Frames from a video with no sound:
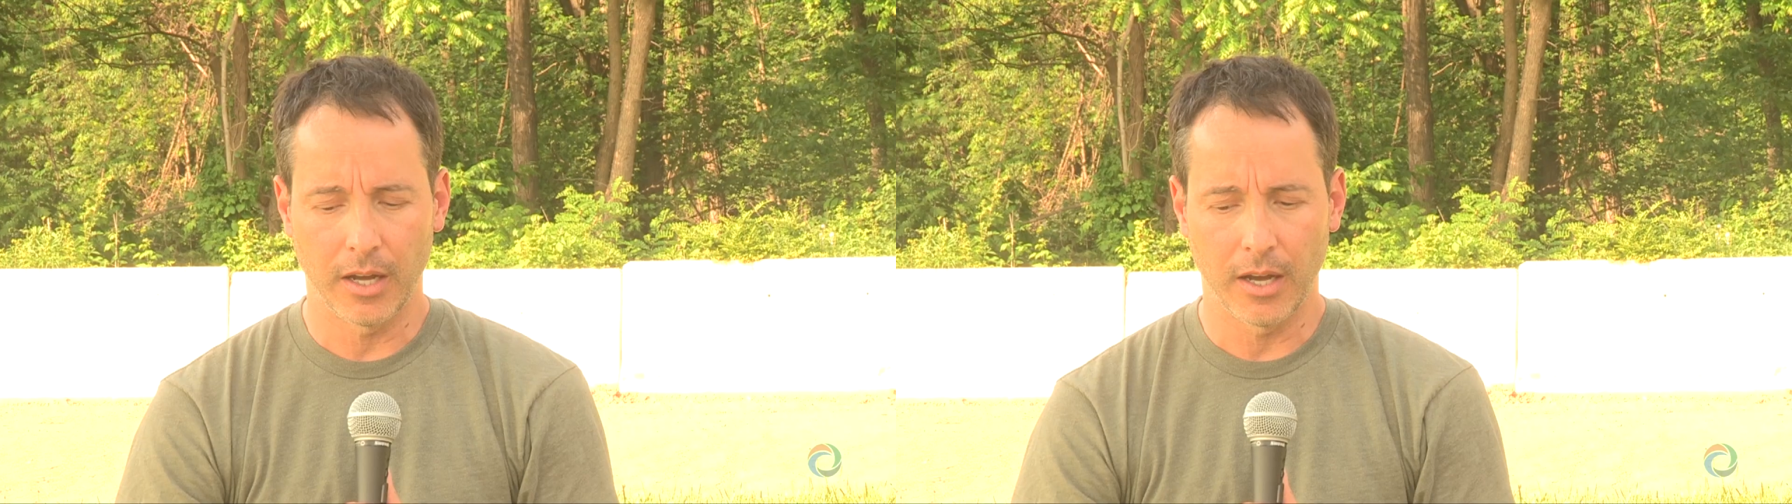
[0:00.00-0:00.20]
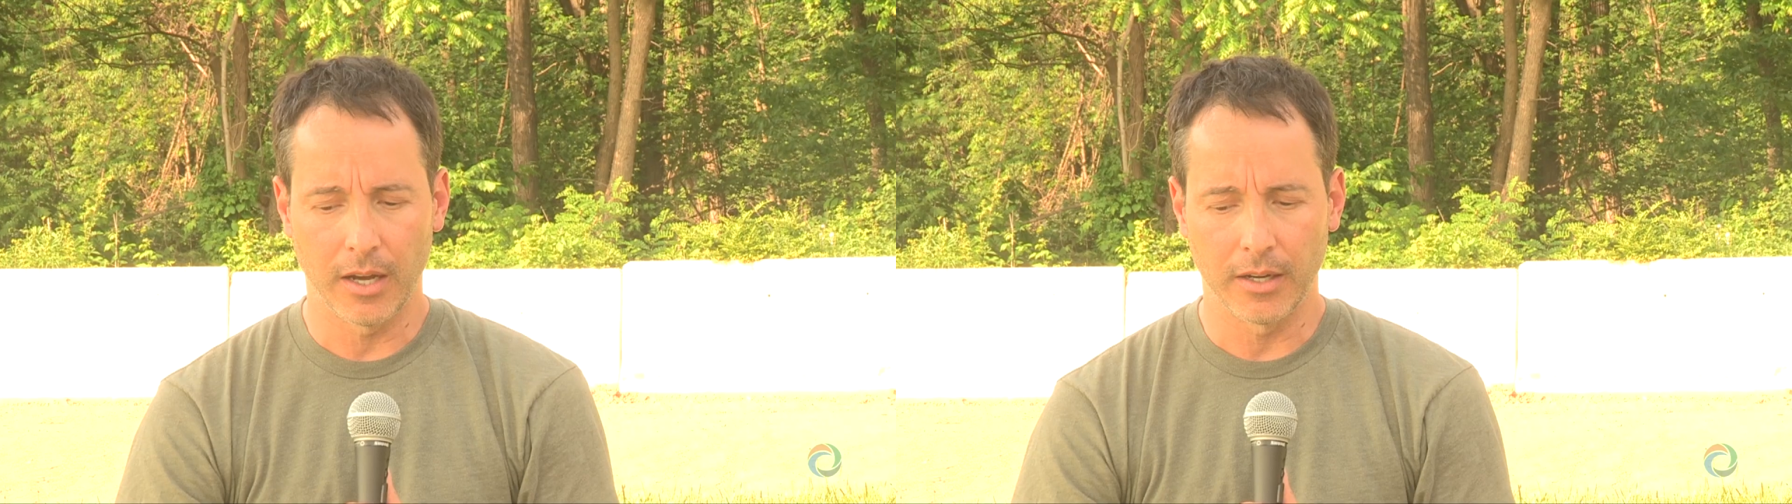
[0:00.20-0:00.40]

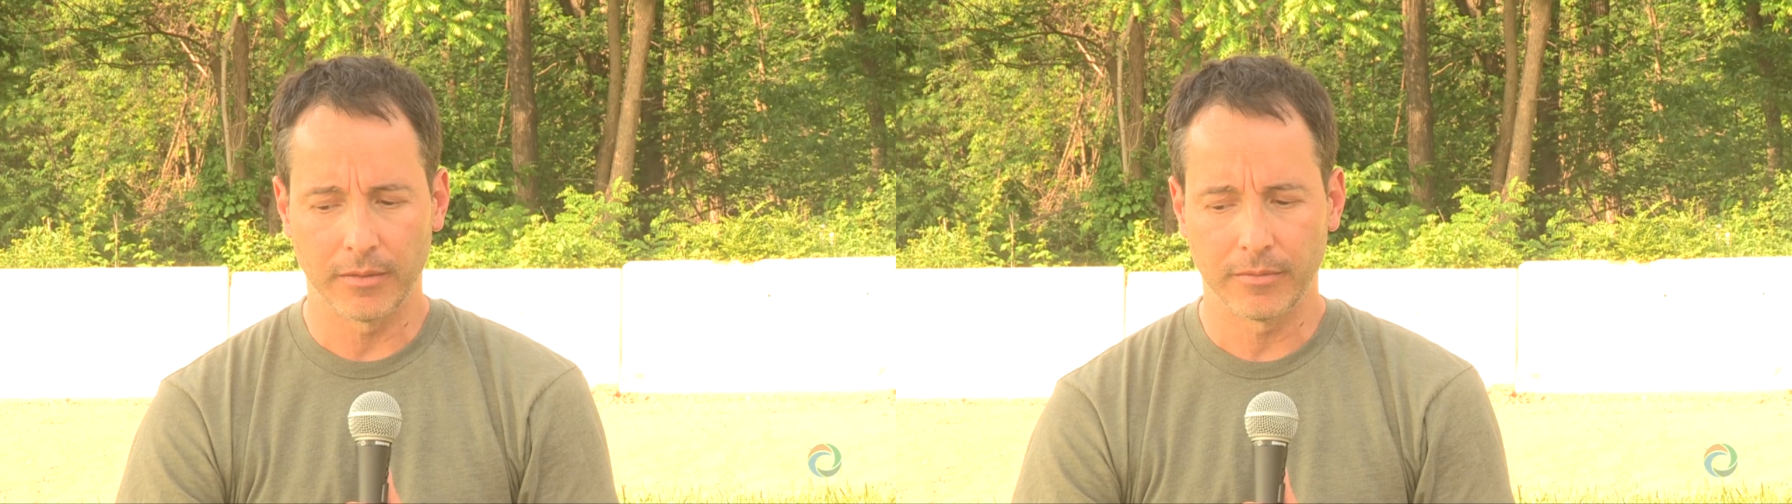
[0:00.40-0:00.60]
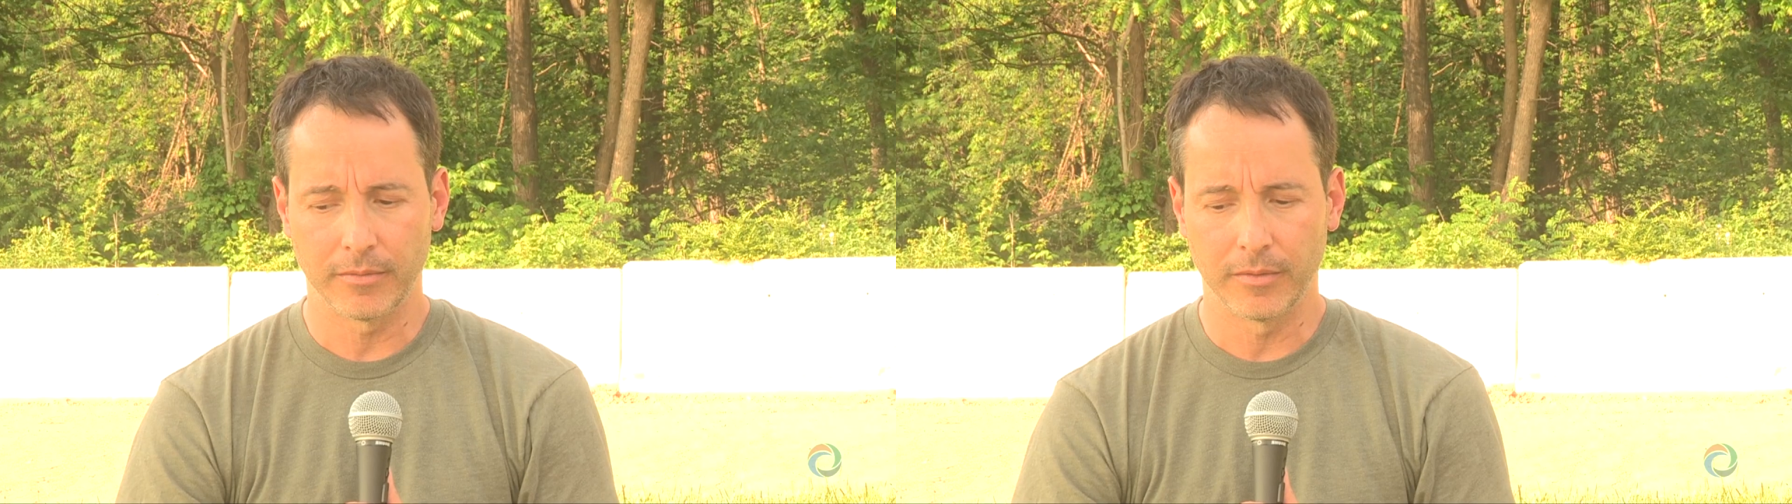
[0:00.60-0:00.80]
the
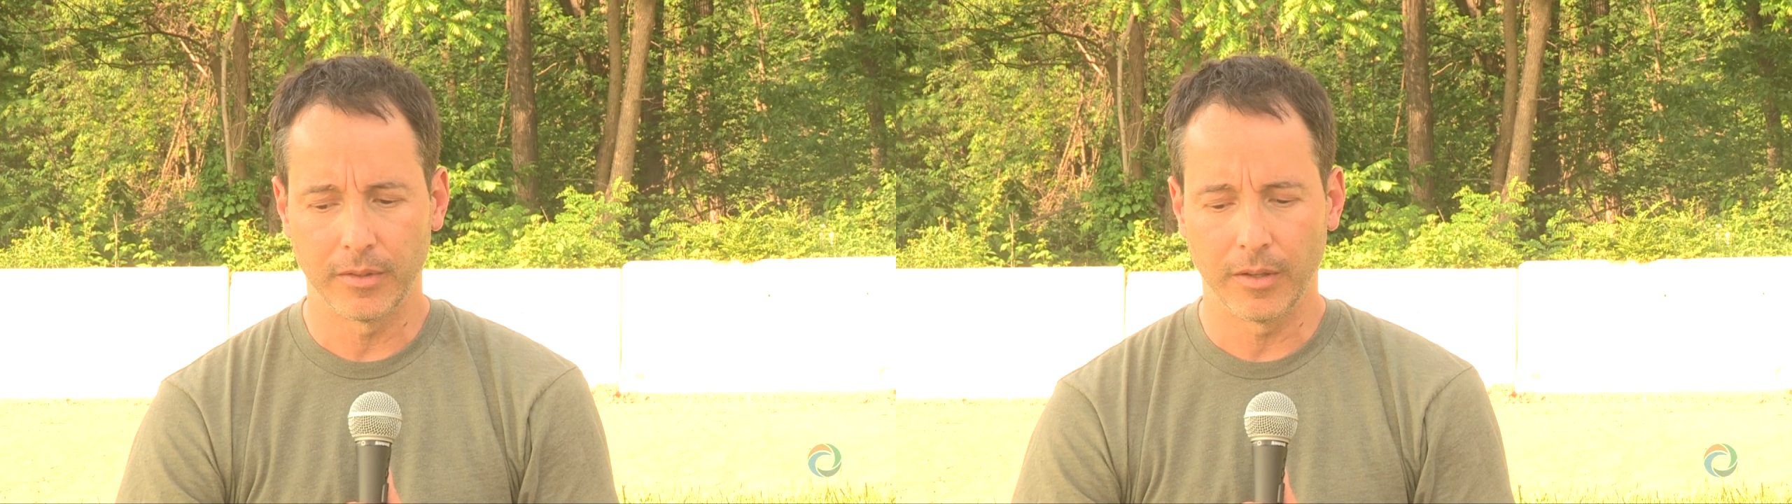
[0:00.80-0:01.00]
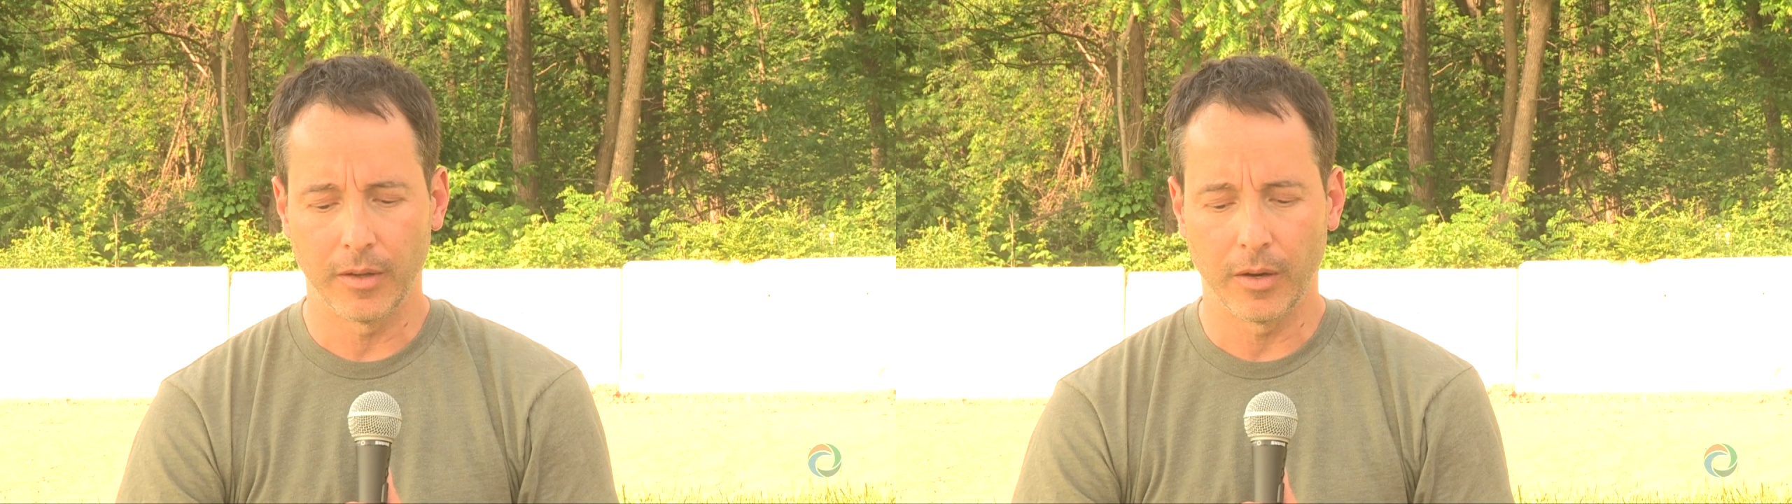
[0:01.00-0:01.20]

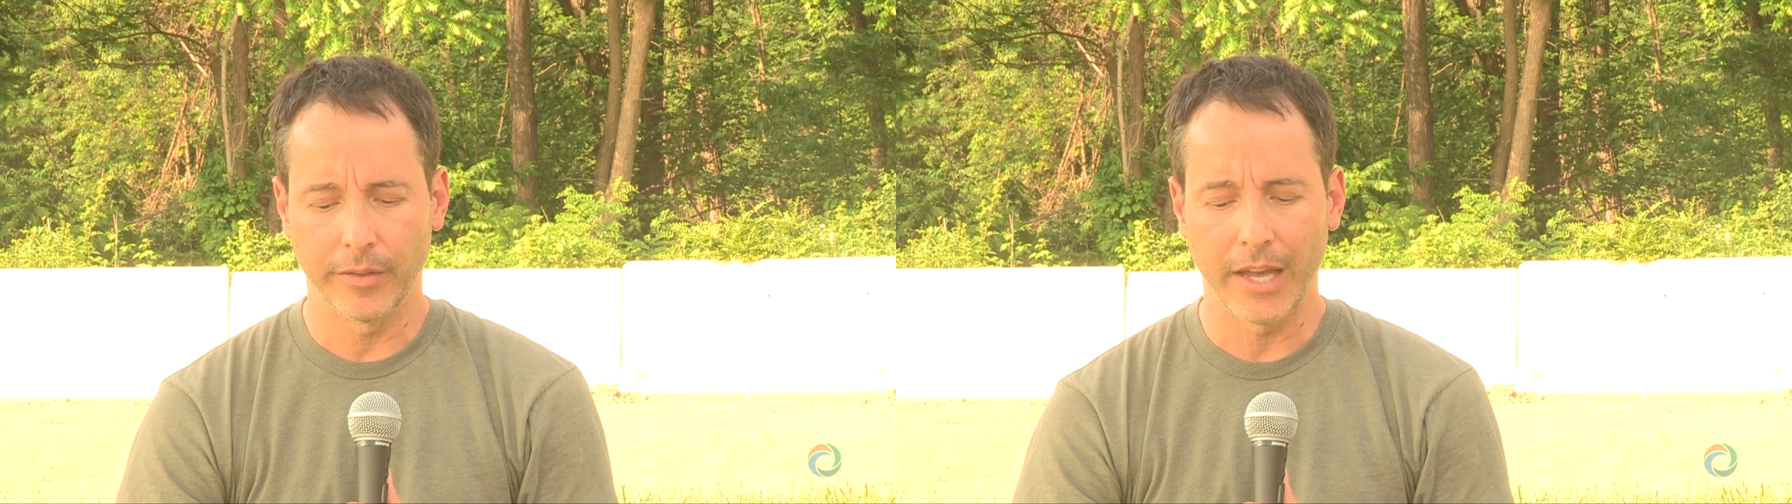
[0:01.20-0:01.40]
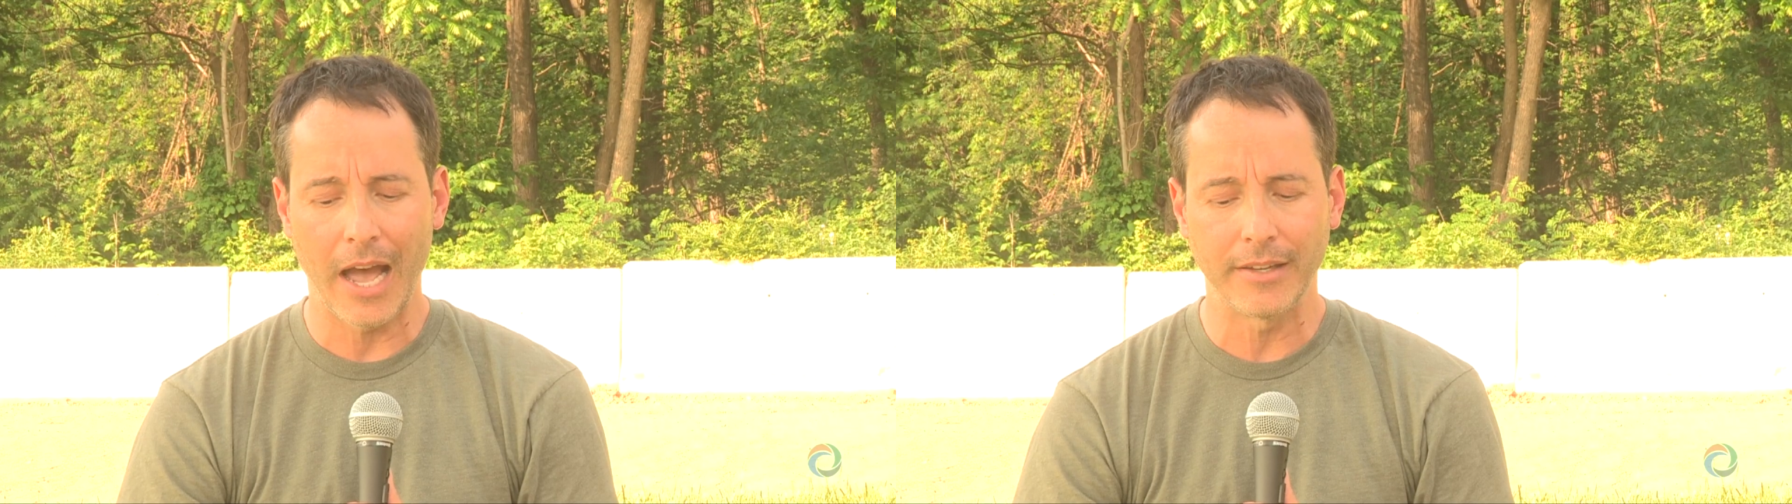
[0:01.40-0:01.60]

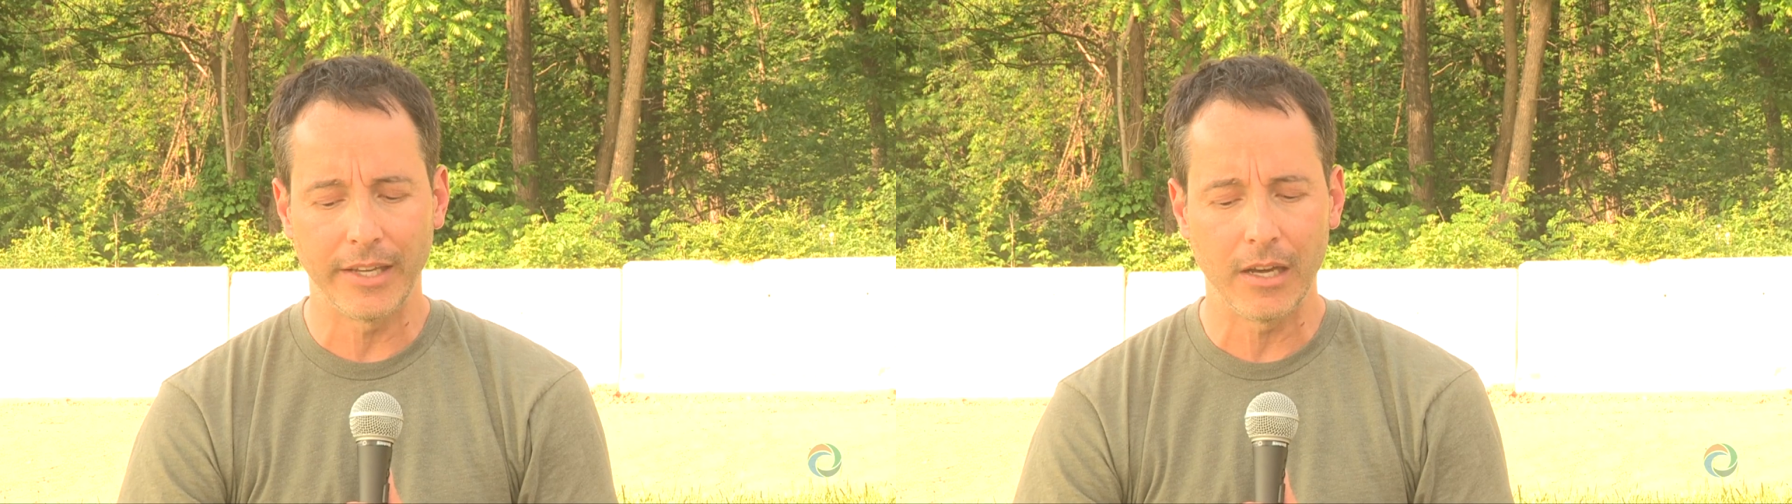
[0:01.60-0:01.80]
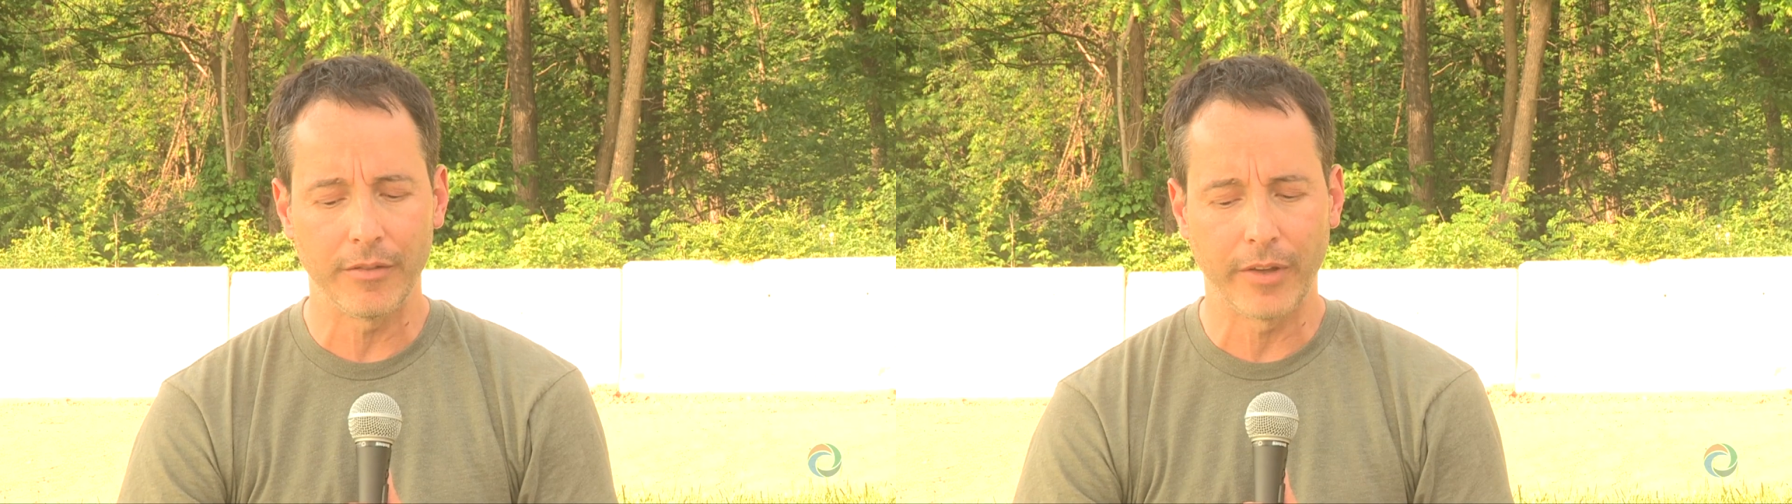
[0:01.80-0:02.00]

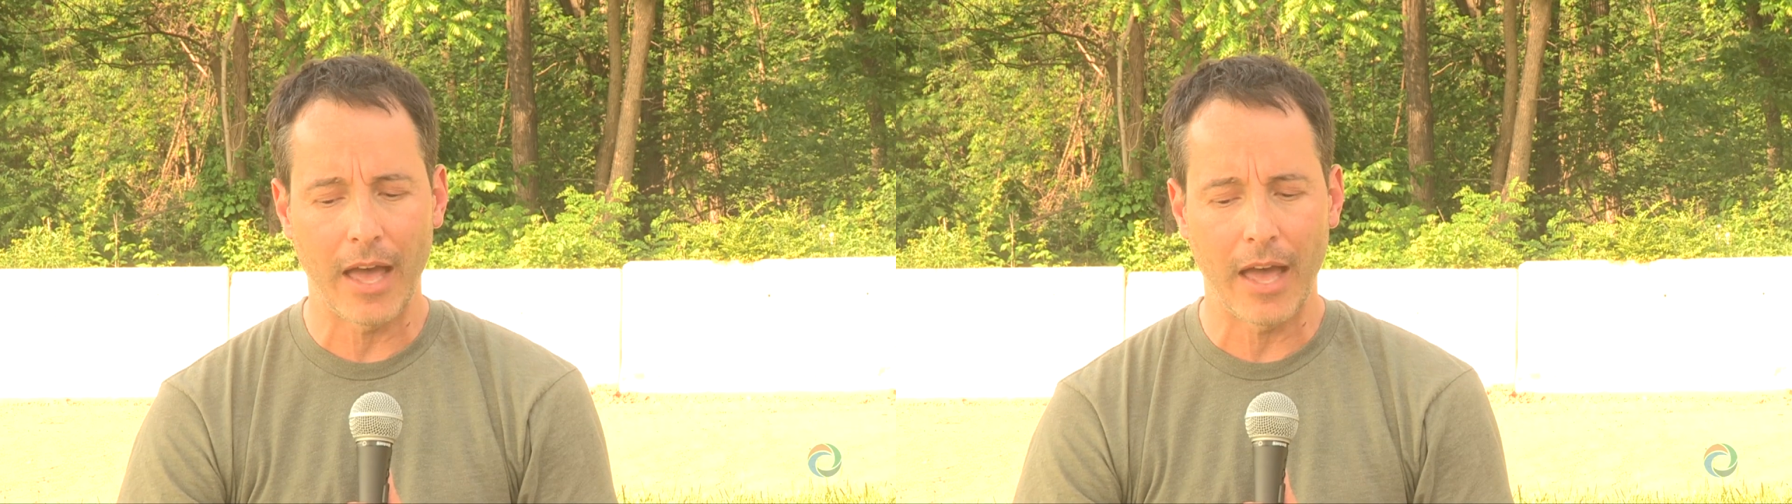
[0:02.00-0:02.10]
idea of